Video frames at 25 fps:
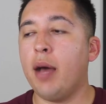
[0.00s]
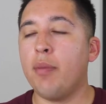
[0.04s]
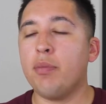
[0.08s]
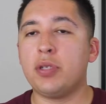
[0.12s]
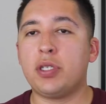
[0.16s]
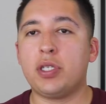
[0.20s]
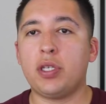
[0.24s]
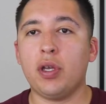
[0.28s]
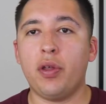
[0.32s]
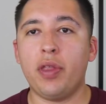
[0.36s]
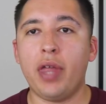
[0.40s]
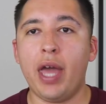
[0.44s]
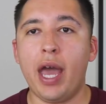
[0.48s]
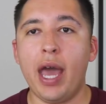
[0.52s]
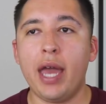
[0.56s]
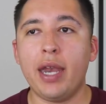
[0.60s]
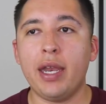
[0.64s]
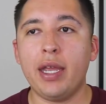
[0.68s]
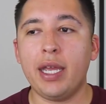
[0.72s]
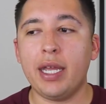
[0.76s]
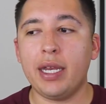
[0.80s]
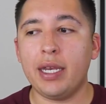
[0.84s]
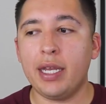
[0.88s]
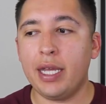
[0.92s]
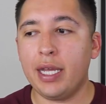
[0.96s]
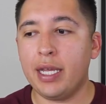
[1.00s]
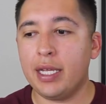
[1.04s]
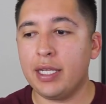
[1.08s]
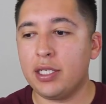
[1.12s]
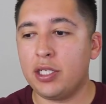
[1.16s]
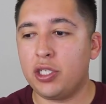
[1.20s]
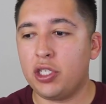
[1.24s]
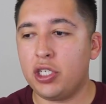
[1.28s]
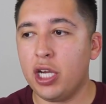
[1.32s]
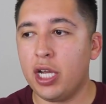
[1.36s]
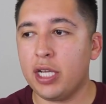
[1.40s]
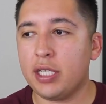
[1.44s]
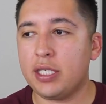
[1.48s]
so that it
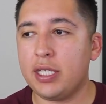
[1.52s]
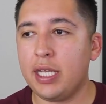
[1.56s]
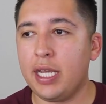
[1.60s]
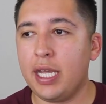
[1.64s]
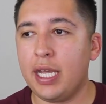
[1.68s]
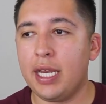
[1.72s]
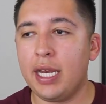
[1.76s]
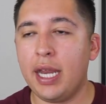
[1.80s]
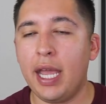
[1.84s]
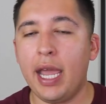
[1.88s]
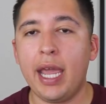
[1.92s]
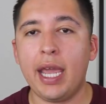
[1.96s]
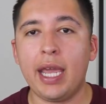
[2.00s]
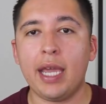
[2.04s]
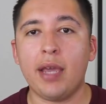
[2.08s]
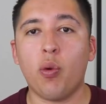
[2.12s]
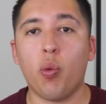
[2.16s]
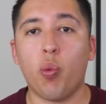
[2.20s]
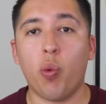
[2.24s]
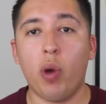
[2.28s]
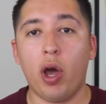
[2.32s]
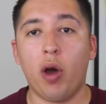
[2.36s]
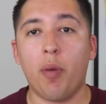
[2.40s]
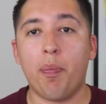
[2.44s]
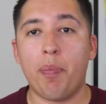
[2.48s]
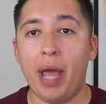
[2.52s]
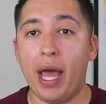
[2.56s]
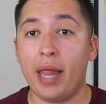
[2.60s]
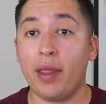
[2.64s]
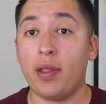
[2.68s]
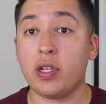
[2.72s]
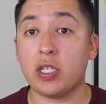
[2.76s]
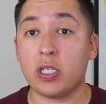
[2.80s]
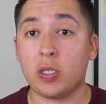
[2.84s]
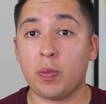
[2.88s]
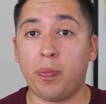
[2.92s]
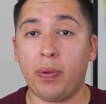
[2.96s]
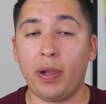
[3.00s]
is just in a
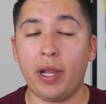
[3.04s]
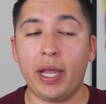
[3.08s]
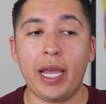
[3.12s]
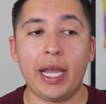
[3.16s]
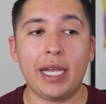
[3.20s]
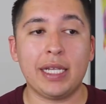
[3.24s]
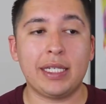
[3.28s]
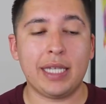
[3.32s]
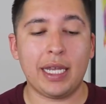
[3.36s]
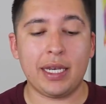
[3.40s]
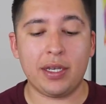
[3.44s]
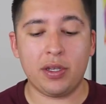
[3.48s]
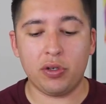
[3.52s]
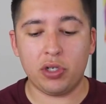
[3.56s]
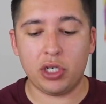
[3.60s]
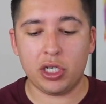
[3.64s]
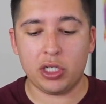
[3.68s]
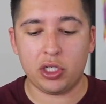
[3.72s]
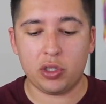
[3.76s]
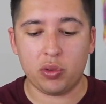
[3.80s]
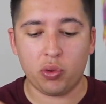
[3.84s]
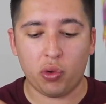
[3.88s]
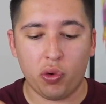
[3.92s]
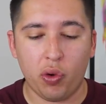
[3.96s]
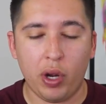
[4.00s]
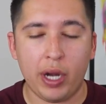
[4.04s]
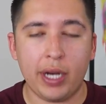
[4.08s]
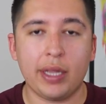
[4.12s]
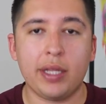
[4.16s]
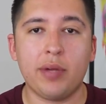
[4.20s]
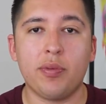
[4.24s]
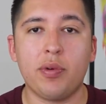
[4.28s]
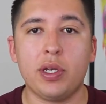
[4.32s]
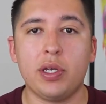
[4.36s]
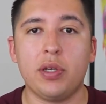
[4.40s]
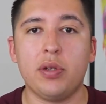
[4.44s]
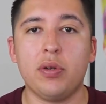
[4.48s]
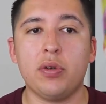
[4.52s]
well-balanced place and you just greatly
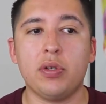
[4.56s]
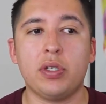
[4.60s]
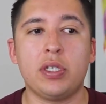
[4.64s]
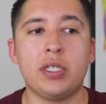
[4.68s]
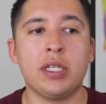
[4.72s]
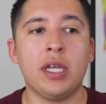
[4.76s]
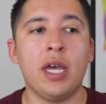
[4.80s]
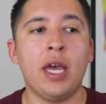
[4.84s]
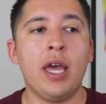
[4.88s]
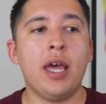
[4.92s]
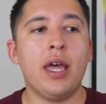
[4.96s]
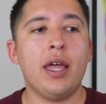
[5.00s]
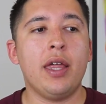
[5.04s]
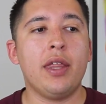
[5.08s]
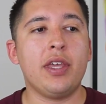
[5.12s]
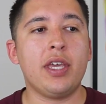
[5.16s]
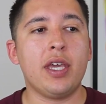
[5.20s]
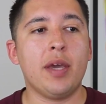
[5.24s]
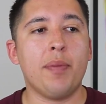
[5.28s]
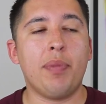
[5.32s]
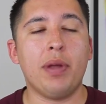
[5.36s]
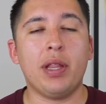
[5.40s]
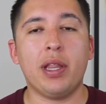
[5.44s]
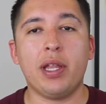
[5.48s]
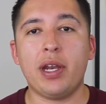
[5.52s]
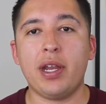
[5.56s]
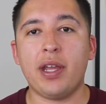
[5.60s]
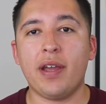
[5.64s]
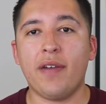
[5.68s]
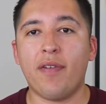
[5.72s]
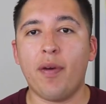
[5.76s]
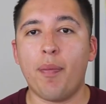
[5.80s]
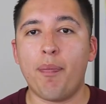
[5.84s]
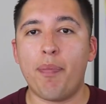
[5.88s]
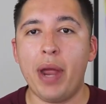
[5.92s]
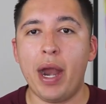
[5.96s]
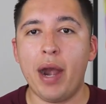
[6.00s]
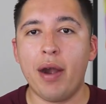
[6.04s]
reduce the ability
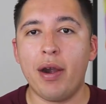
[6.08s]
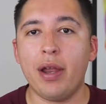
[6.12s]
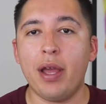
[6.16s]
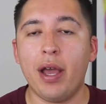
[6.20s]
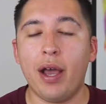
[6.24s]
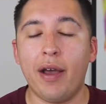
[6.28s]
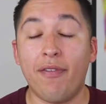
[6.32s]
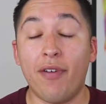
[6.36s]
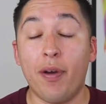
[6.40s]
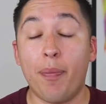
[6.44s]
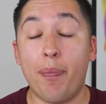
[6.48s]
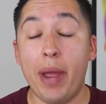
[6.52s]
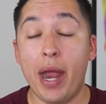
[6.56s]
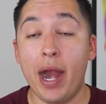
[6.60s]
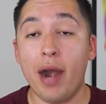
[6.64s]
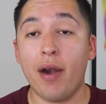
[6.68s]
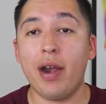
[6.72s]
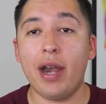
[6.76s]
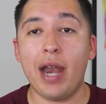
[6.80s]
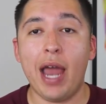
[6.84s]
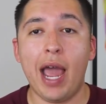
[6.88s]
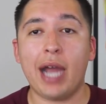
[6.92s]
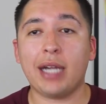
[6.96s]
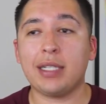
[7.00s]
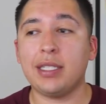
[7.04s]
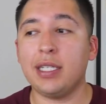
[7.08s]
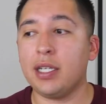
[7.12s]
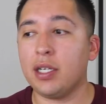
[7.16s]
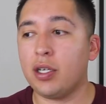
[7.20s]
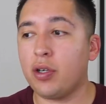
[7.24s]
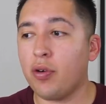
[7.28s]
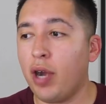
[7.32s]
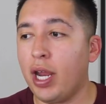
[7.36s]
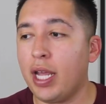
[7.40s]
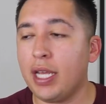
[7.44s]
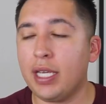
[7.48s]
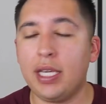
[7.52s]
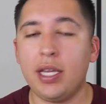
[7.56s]
of a parrot acting
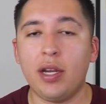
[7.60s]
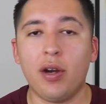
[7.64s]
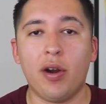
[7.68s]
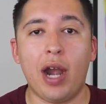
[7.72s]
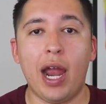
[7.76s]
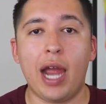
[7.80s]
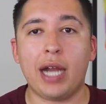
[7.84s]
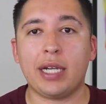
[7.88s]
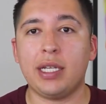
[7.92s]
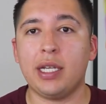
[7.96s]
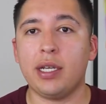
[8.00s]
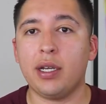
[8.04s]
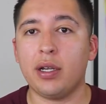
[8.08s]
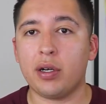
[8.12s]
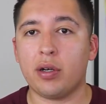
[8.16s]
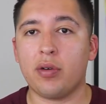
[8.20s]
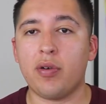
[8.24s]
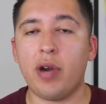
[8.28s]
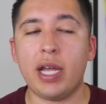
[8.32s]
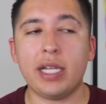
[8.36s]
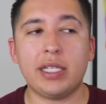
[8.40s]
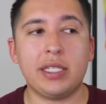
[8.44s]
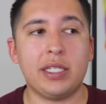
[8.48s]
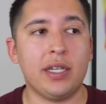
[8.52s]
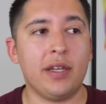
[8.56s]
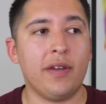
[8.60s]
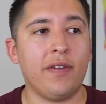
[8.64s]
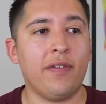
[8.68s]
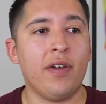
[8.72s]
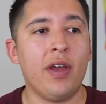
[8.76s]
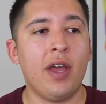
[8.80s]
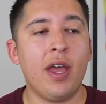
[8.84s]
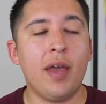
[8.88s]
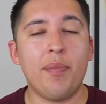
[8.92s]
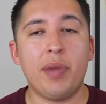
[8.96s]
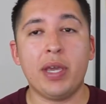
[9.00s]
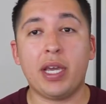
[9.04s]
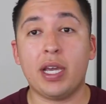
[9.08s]
cranky or acting
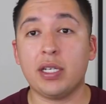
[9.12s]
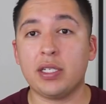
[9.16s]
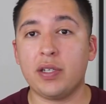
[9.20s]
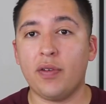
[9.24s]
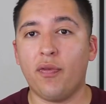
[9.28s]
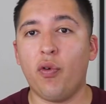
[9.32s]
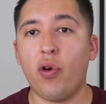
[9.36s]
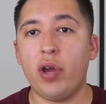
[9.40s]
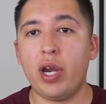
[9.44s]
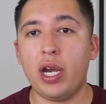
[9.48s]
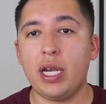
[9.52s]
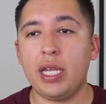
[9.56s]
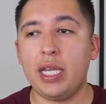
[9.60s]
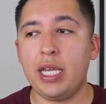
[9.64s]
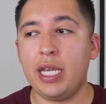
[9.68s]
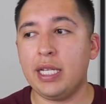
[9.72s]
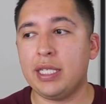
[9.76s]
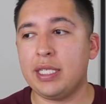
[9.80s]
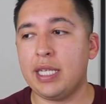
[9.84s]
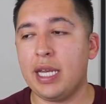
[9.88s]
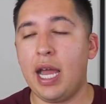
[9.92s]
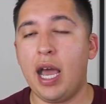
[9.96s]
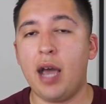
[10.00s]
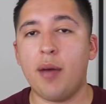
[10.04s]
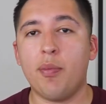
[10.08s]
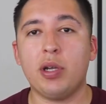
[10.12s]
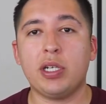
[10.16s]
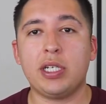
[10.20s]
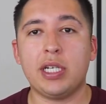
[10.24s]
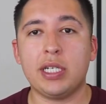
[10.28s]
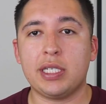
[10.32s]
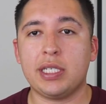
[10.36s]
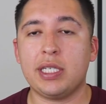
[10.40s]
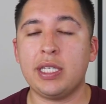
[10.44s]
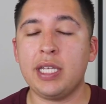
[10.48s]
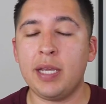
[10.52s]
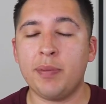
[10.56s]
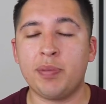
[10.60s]
aggressive because of what it eats and how much
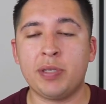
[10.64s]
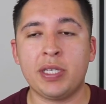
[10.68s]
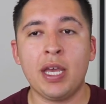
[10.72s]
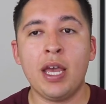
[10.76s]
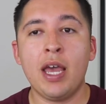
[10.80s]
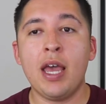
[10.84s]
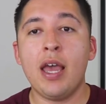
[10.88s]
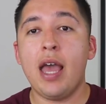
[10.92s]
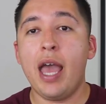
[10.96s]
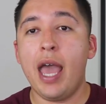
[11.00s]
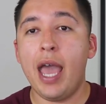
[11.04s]
it sleeps.